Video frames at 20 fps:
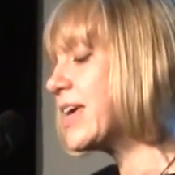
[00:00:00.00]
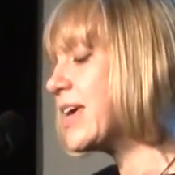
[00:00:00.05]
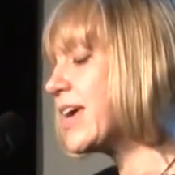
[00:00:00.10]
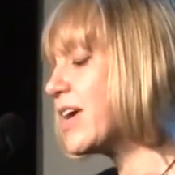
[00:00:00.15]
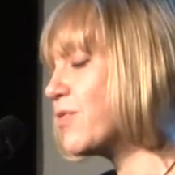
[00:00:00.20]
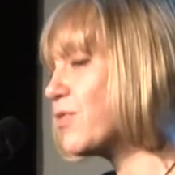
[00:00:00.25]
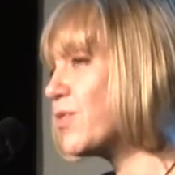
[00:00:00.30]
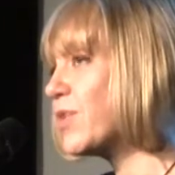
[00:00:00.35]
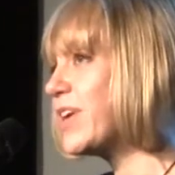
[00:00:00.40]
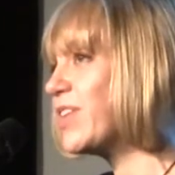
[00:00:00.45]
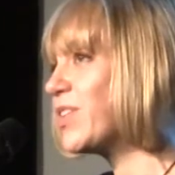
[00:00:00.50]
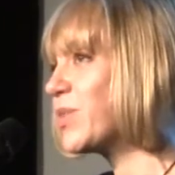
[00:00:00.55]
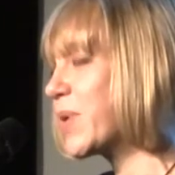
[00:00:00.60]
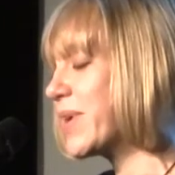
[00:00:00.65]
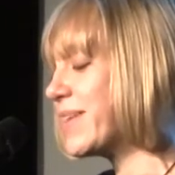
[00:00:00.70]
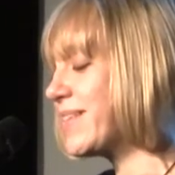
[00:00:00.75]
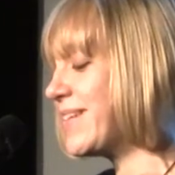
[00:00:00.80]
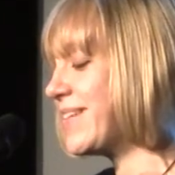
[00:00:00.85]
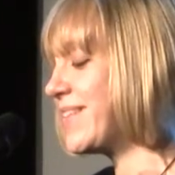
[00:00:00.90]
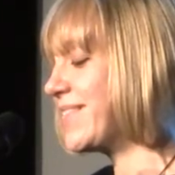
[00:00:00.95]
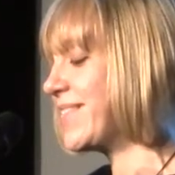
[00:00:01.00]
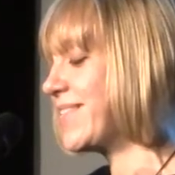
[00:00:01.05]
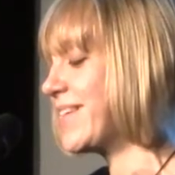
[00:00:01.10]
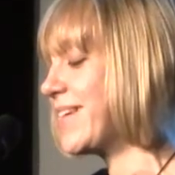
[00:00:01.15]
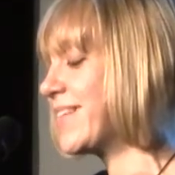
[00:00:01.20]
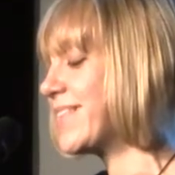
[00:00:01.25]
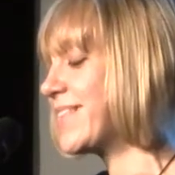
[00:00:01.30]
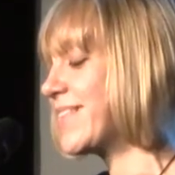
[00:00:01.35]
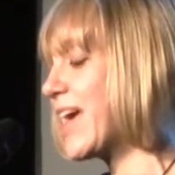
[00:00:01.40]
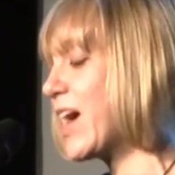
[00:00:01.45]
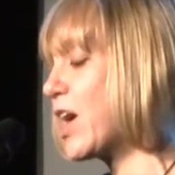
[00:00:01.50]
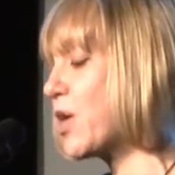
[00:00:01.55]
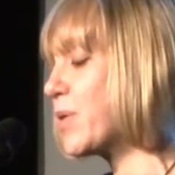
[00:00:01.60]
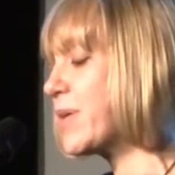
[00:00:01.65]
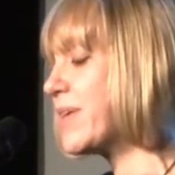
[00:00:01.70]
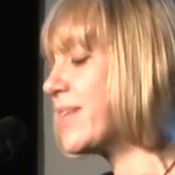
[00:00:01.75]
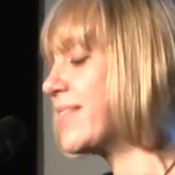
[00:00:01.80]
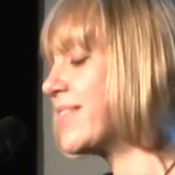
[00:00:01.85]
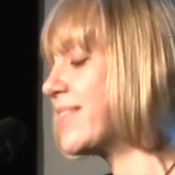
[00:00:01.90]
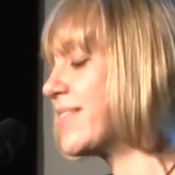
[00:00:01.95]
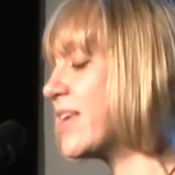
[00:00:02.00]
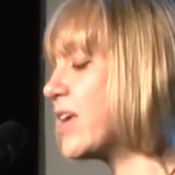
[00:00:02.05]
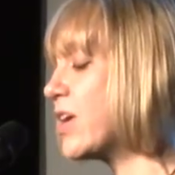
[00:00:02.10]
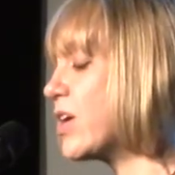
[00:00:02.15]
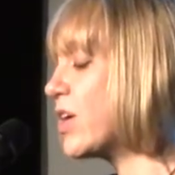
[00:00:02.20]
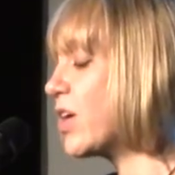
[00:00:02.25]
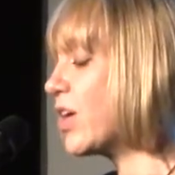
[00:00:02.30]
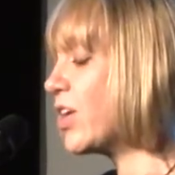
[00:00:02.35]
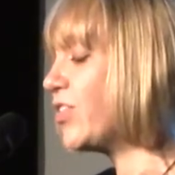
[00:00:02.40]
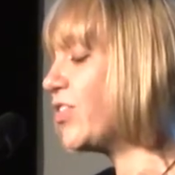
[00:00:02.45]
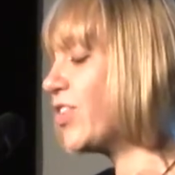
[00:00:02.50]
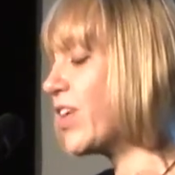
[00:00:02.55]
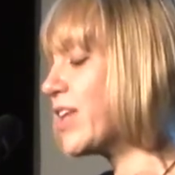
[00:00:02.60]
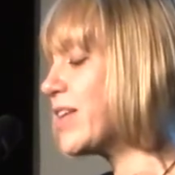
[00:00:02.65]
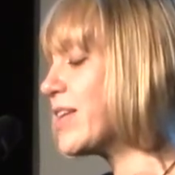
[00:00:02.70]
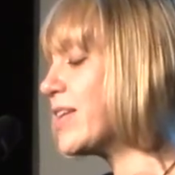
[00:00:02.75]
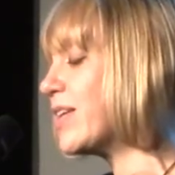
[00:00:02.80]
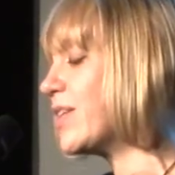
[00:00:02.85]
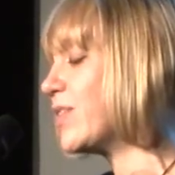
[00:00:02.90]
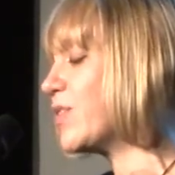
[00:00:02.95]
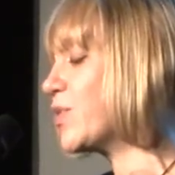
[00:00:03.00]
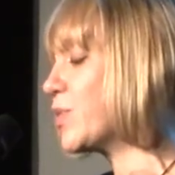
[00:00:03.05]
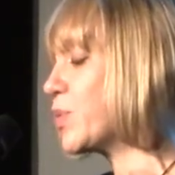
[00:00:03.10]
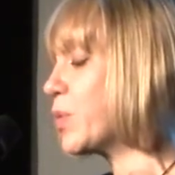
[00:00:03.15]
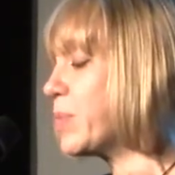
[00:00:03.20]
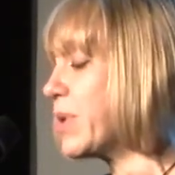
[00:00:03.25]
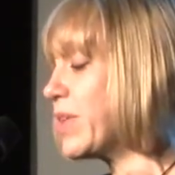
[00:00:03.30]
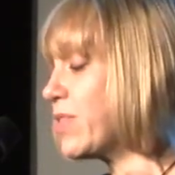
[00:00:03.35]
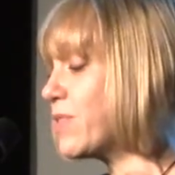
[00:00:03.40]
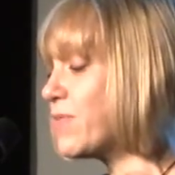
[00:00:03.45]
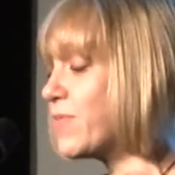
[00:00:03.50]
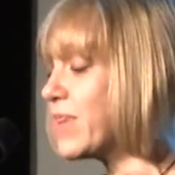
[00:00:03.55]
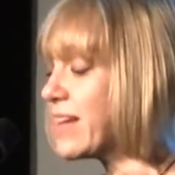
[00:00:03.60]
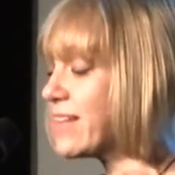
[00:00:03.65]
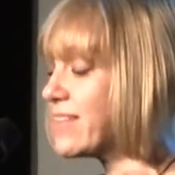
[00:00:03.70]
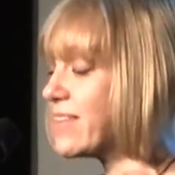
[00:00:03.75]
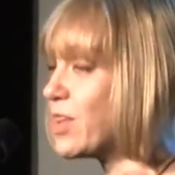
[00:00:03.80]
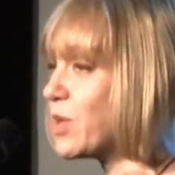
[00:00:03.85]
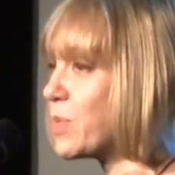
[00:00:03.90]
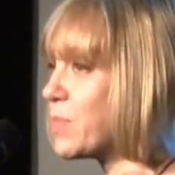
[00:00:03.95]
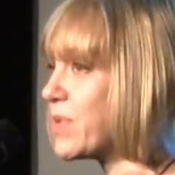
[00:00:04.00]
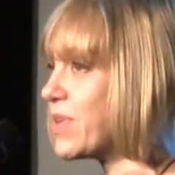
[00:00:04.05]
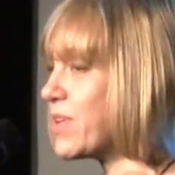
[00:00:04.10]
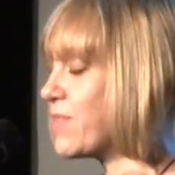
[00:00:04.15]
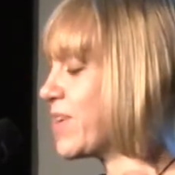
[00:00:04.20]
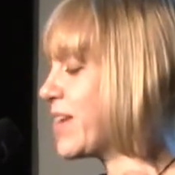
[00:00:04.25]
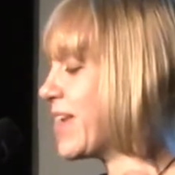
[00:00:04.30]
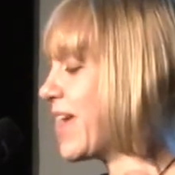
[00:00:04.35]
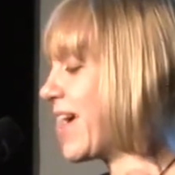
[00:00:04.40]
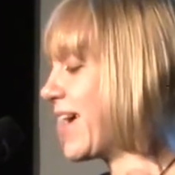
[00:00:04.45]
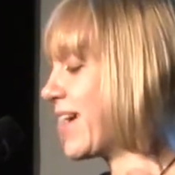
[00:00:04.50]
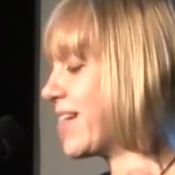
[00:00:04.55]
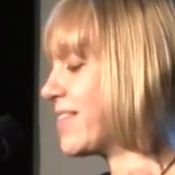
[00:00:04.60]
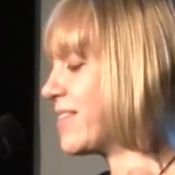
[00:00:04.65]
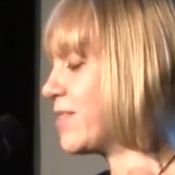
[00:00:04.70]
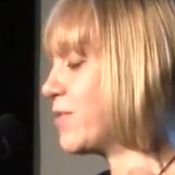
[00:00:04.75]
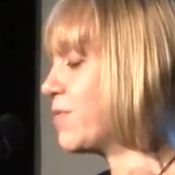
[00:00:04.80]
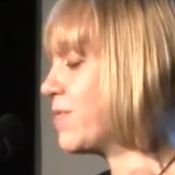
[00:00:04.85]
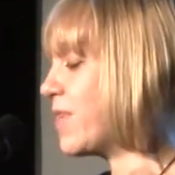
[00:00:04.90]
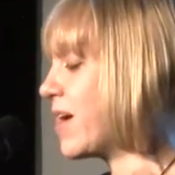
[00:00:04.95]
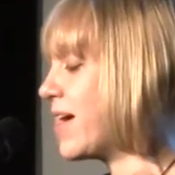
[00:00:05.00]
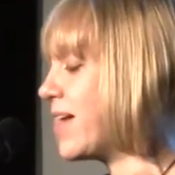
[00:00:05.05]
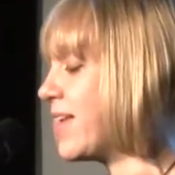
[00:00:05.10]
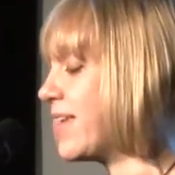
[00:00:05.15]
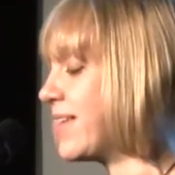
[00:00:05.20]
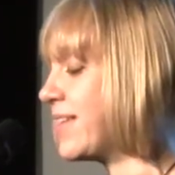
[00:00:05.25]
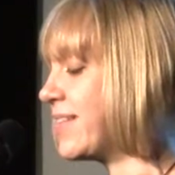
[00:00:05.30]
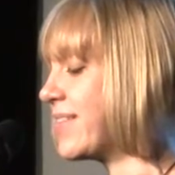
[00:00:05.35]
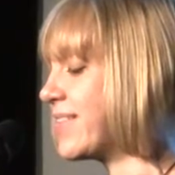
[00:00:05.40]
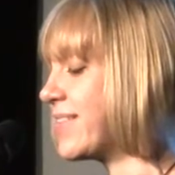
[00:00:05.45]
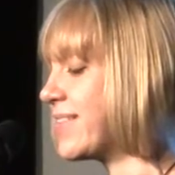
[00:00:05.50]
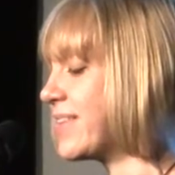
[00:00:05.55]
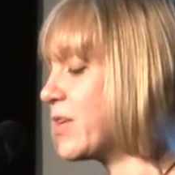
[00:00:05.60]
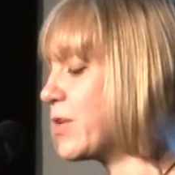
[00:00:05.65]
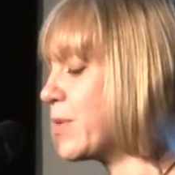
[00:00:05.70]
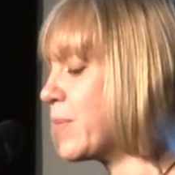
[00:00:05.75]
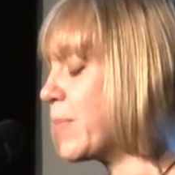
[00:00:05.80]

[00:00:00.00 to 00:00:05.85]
Every 26 hours, a journalist will be the victim of an act of violence.